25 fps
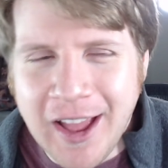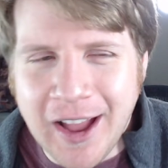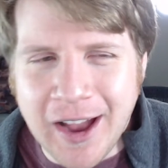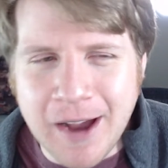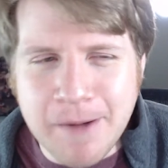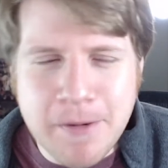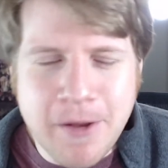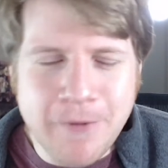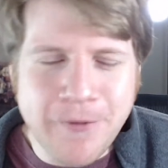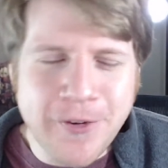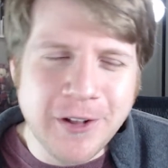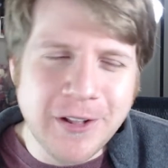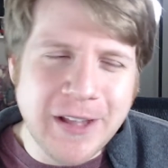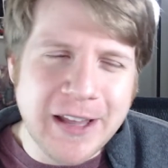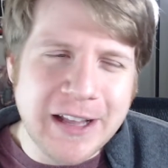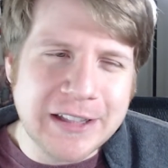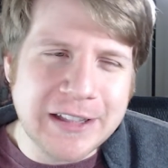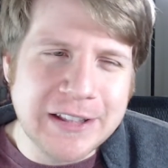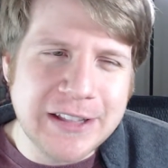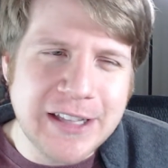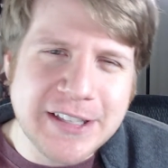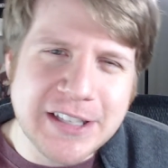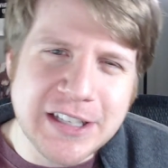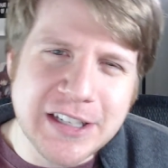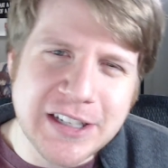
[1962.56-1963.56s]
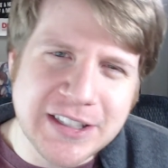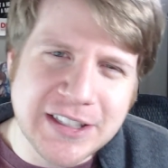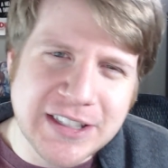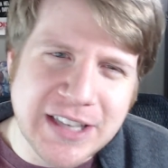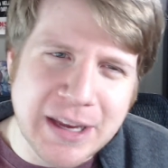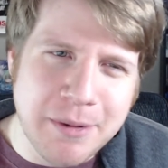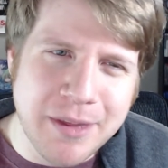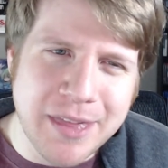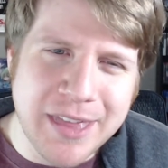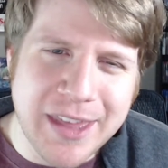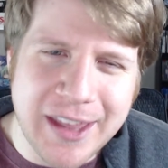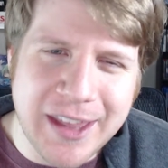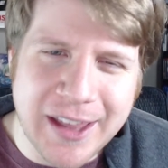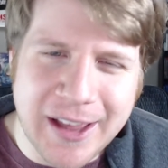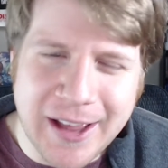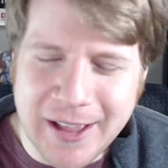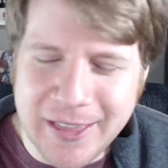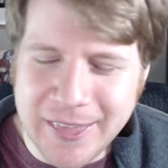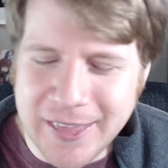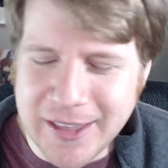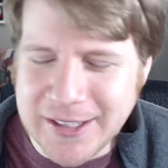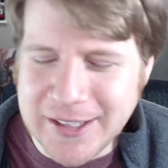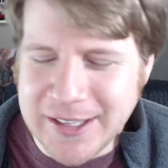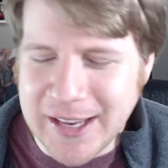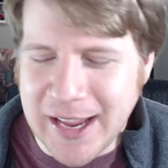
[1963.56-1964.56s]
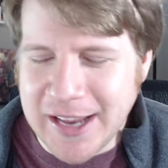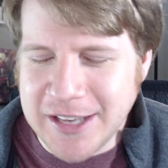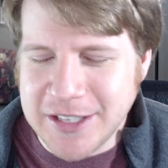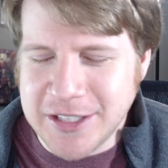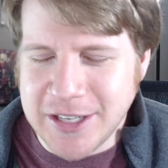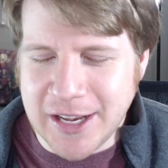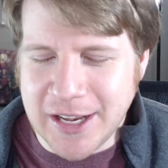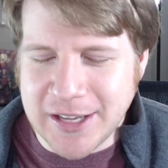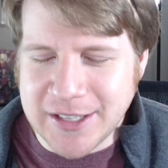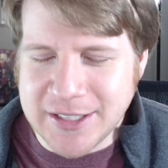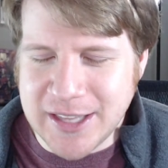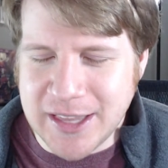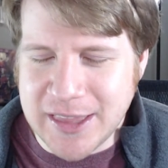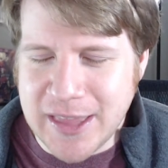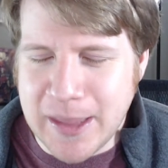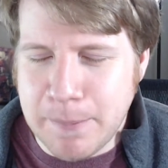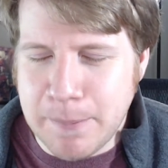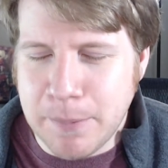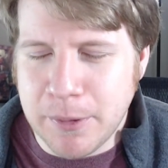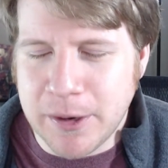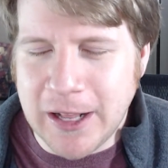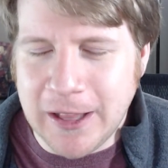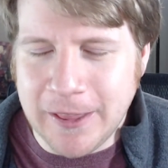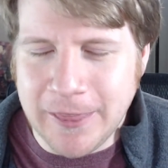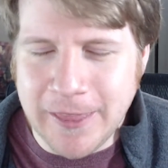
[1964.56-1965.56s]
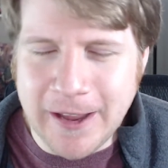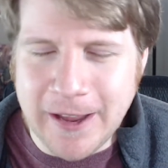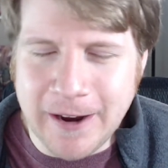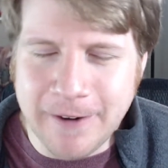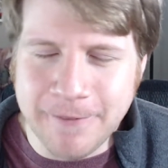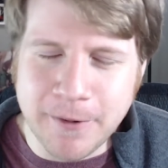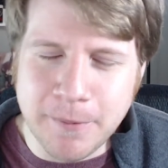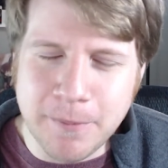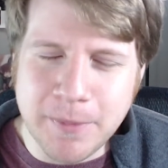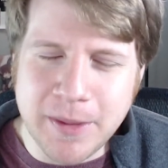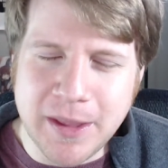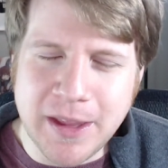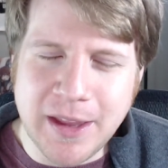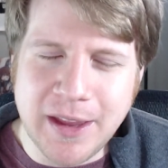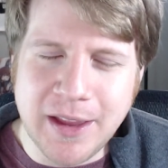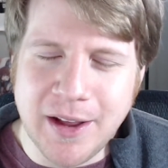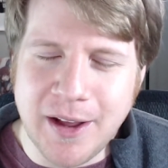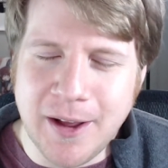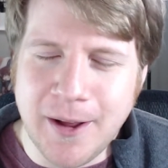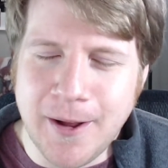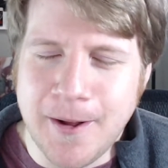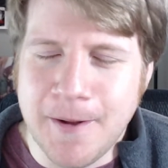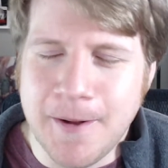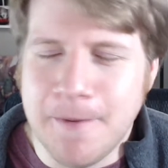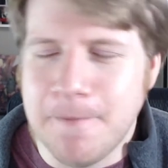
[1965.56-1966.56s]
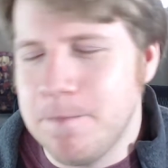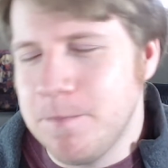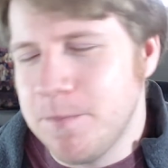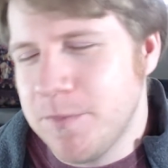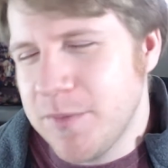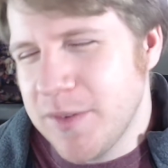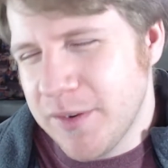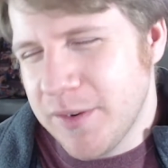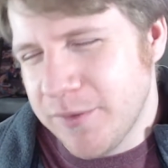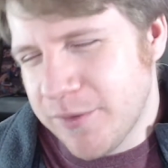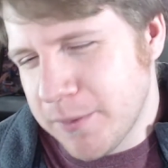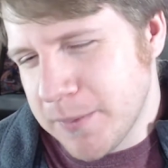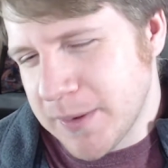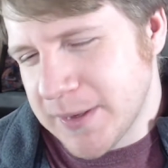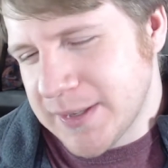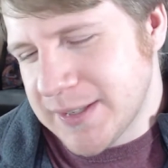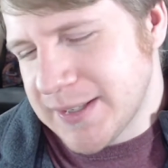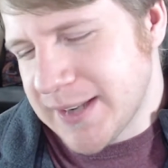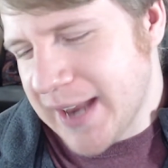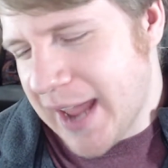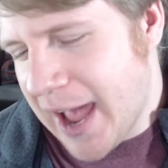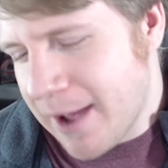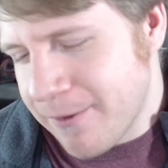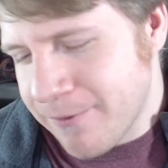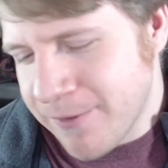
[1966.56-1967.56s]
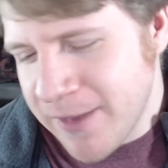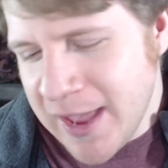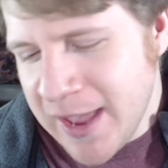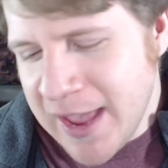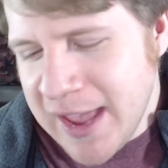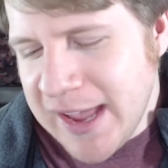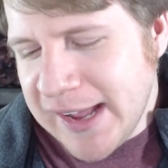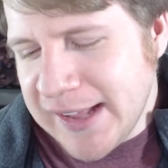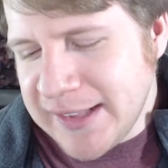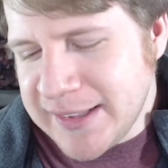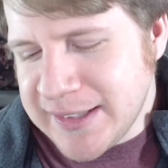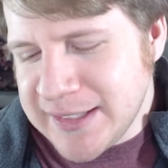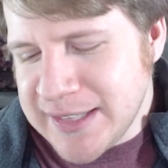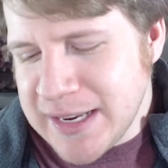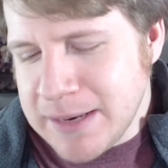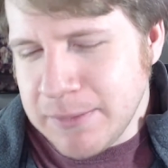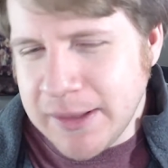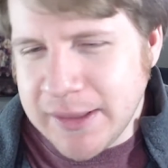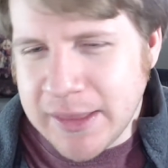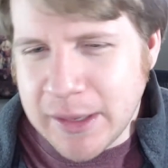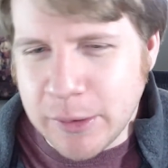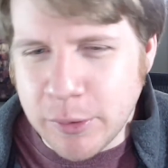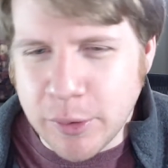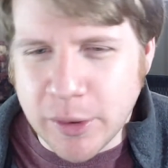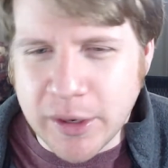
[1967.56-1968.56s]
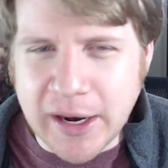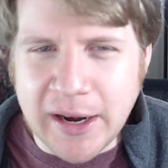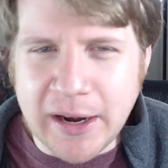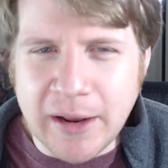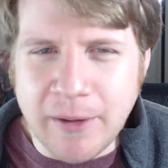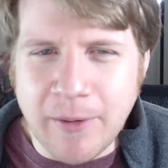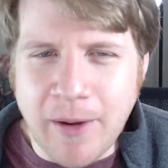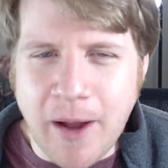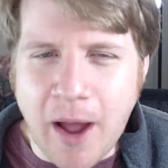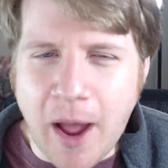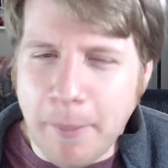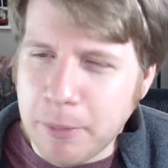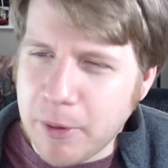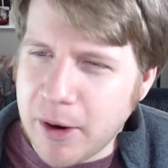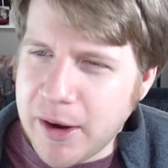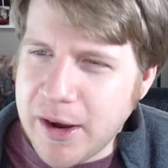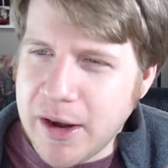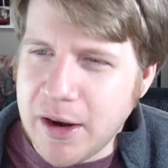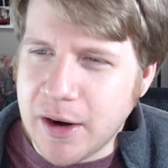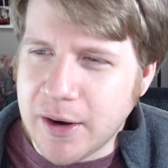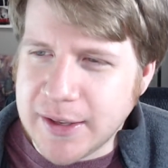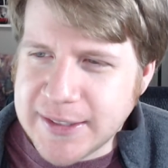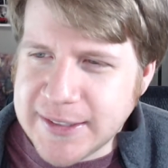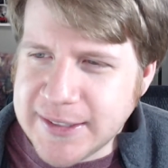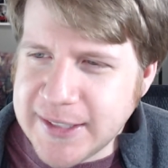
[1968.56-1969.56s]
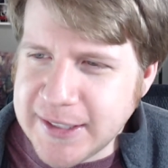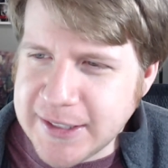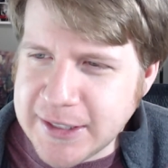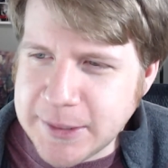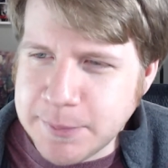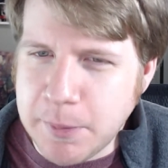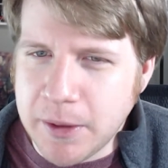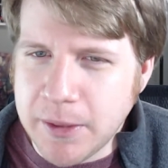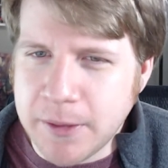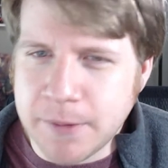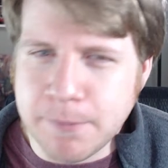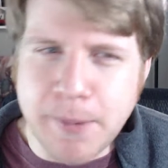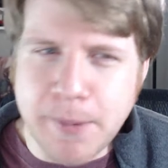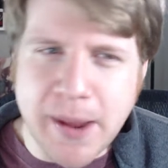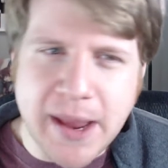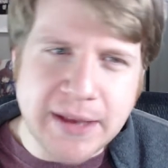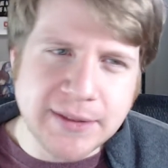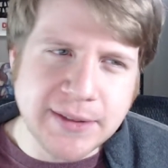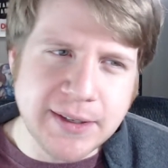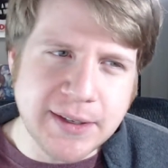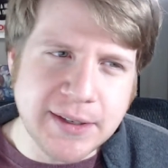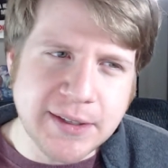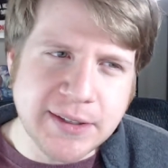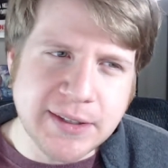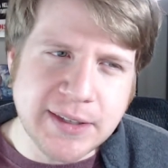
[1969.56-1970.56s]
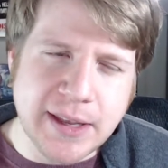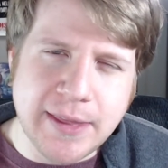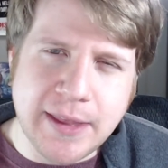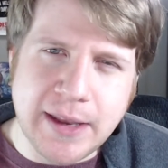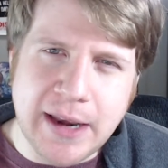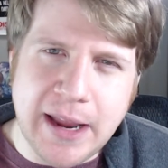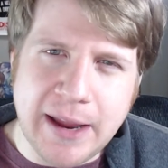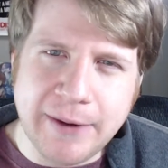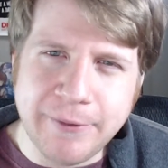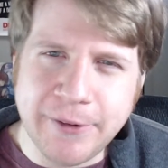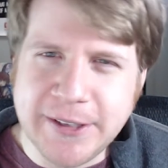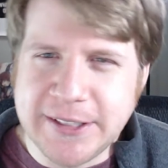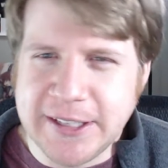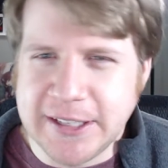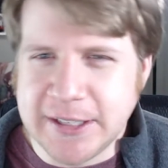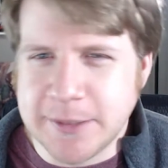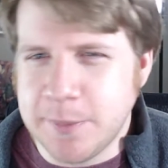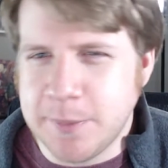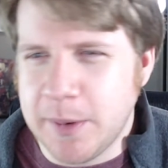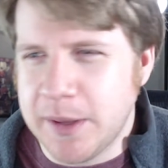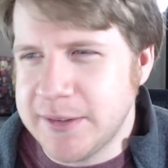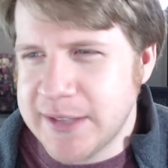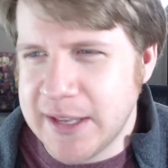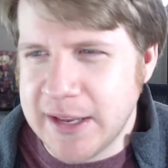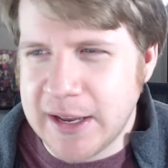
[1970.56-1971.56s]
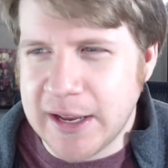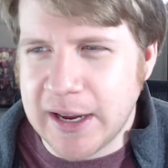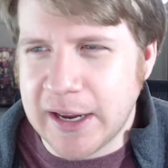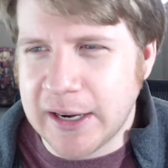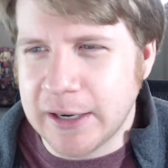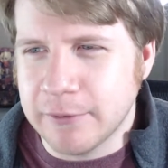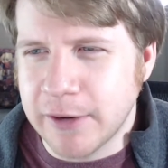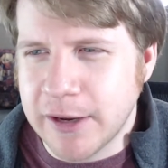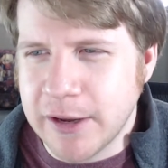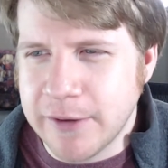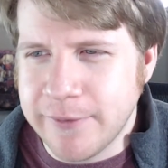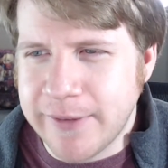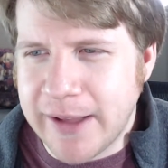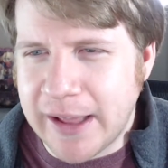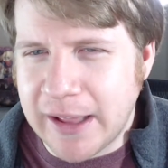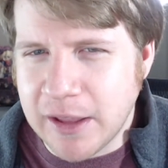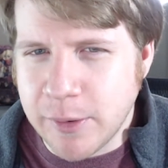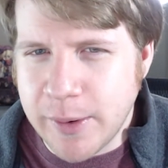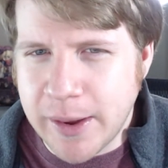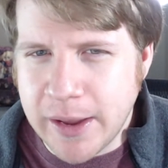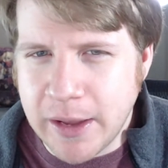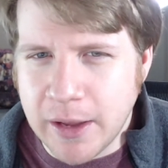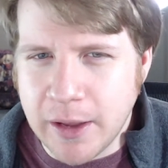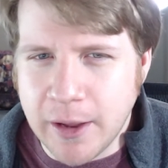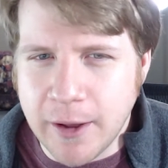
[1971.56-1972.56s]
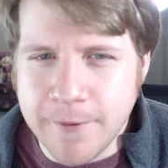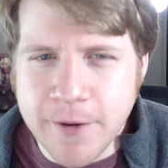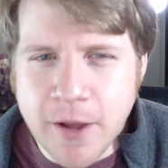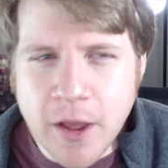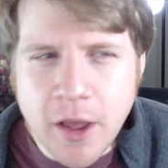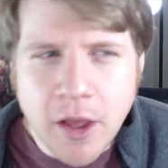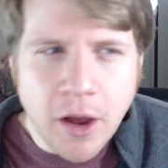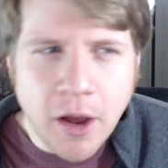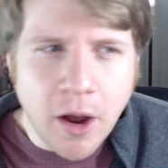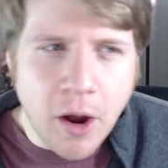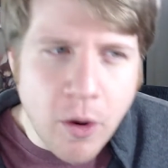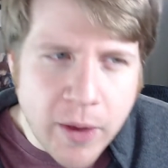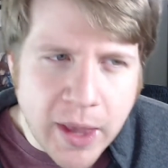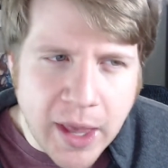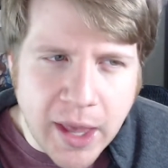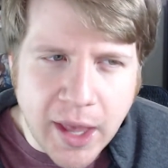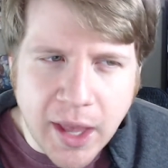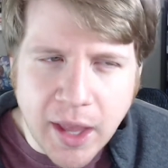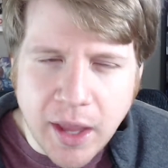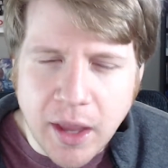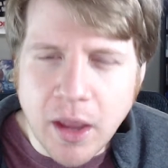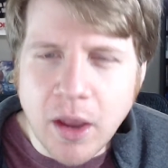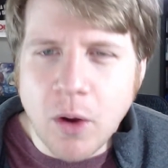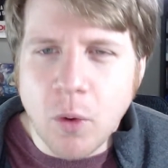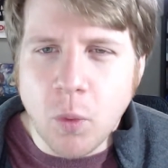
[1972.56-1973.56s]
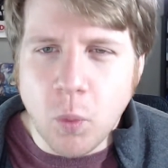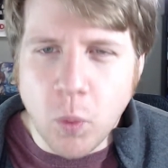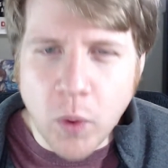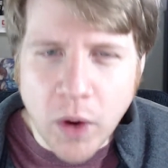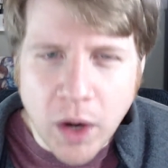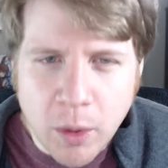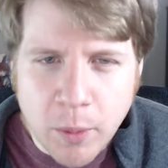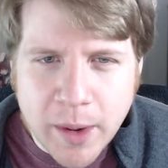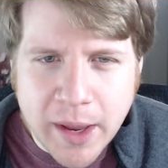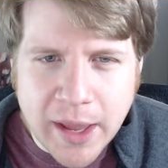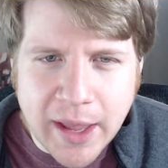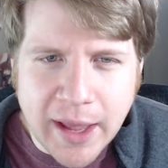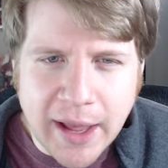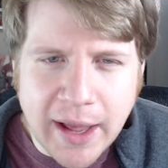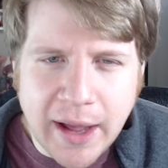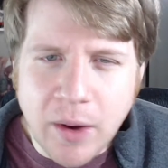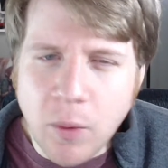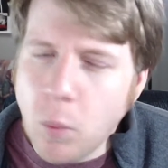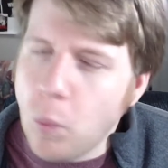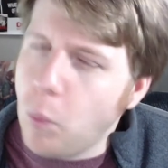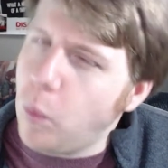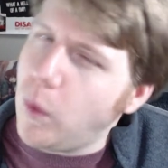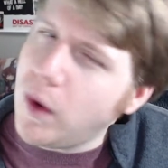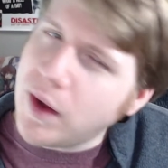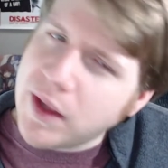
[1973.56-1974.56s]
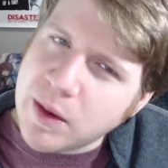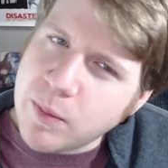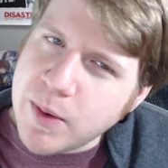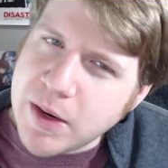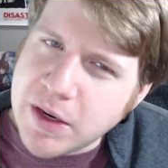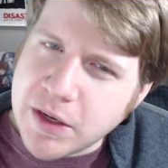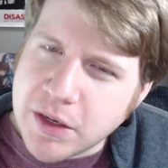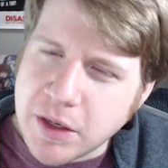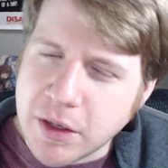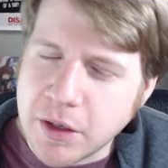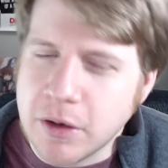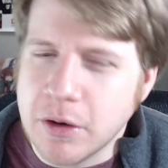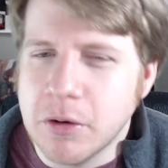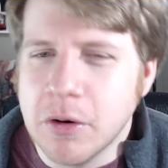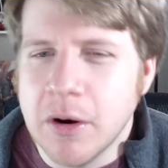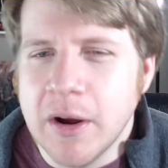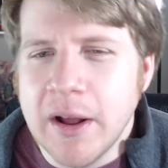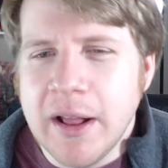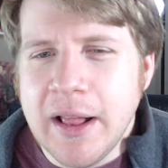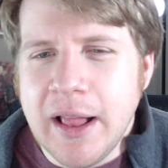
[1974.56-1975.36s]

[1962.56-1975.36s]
you like listen to some of the digests that they put out there from the staff, it seemed like they were kind of operating on a 6-month basis, and then every 6 months they kind of reevaluate of, okay, where are we at? What can we do?